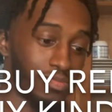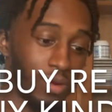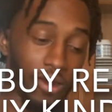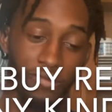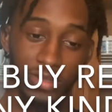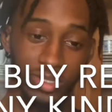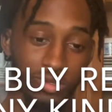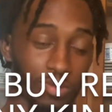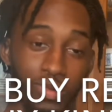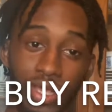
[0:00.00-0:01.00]
perfect
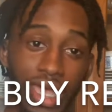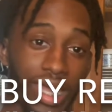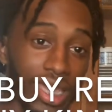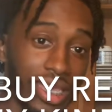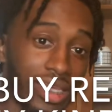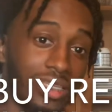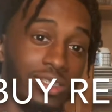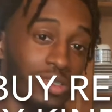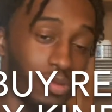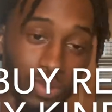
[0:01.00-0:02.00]
triple
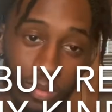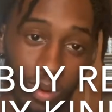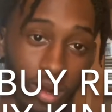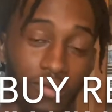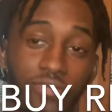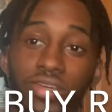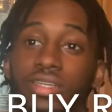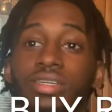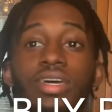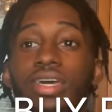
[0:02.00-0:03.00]
A's, super
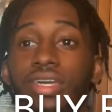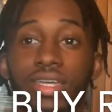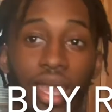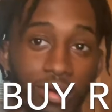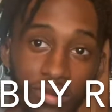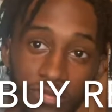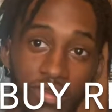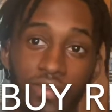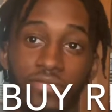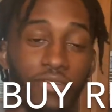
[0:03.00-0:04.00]
perfects,
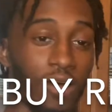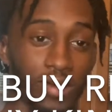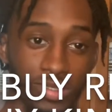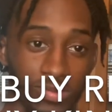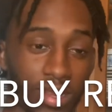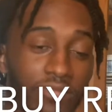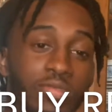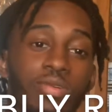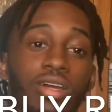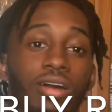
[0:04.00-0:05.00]
counterfeit, false, whatever
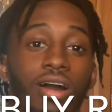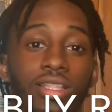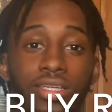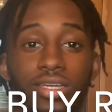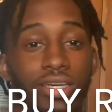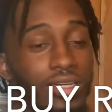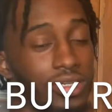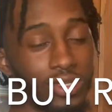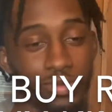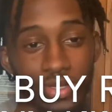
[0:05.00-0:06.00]
you want to call it.
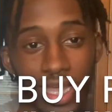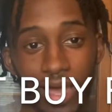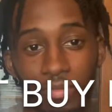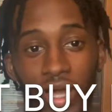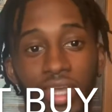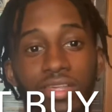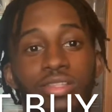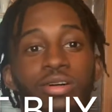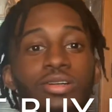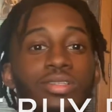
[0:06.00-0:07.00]
Do not buy any of
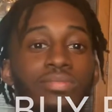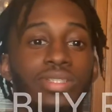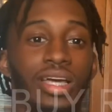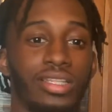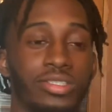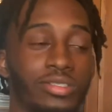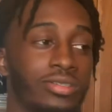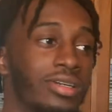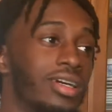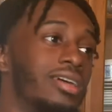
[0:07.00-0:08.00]
those. I'm telling
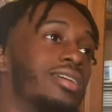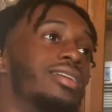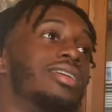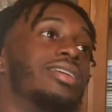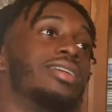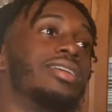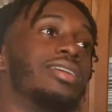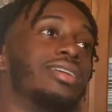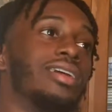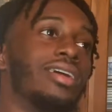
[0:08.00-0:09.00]
you,
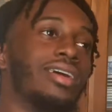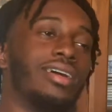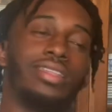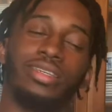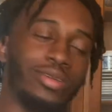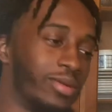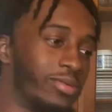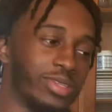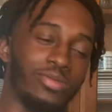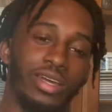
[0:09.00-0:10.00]
there's so many
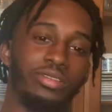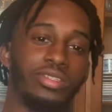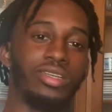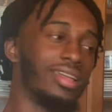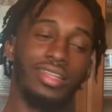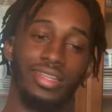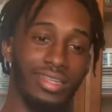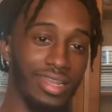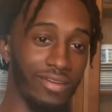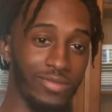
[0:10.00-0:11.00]
reasons why you should
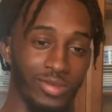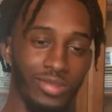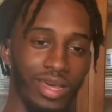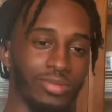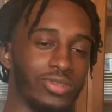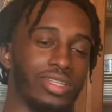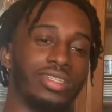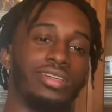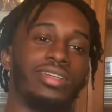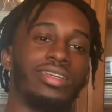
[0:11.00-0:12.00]
never do that. I'm trying
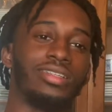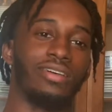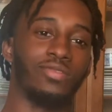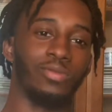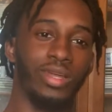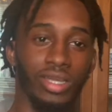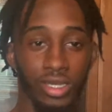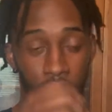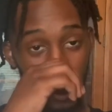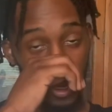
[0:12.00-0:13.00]
to tell you that it's never the way to
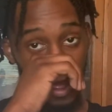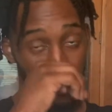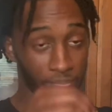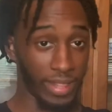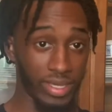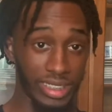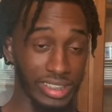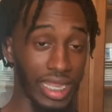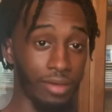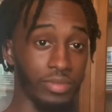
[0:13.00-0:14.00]
go. And it's
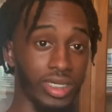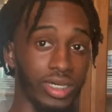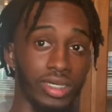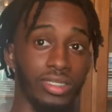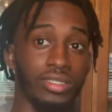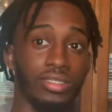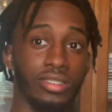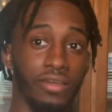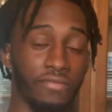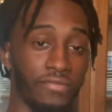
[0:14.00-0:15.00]
not because
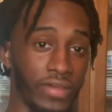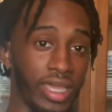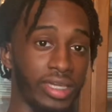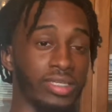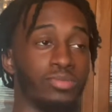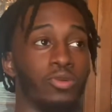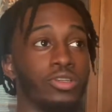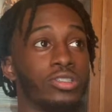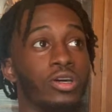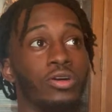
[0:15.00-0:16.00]
they're fake. It's more
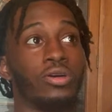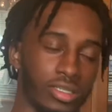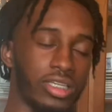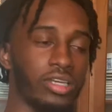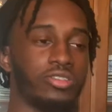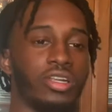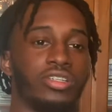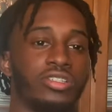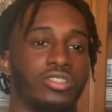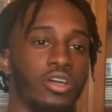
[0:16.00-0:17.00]
so, it looks like you're trying to
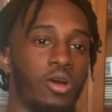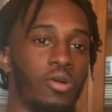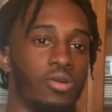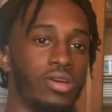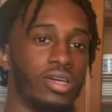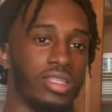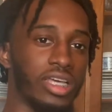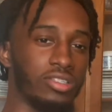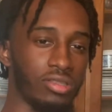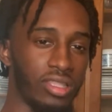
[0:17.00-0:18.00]
show
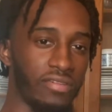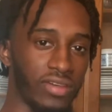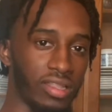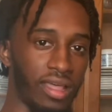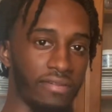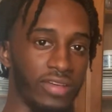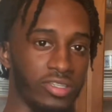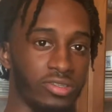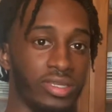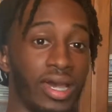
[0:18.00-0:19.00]
that you're living a life
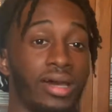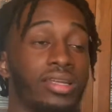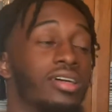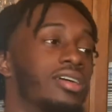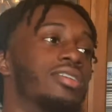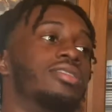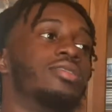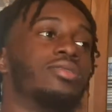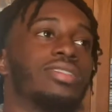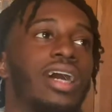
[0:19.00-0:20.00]
that you're not.
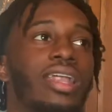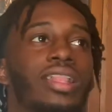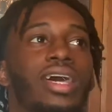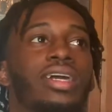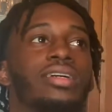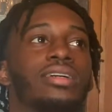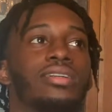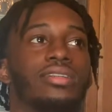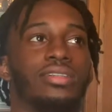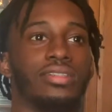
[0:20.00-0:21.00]
So it's kind of like
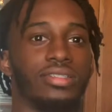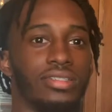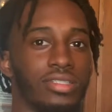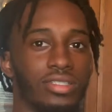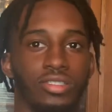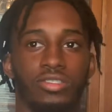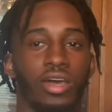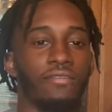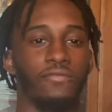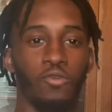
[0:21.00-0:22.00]

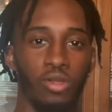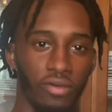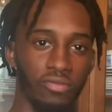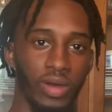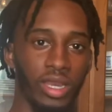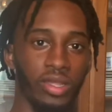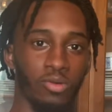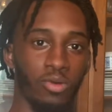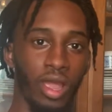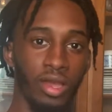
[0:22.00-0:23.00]
trying to fool everybody
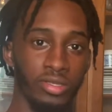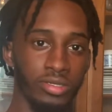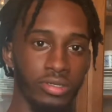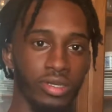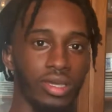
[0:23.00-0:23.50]
around you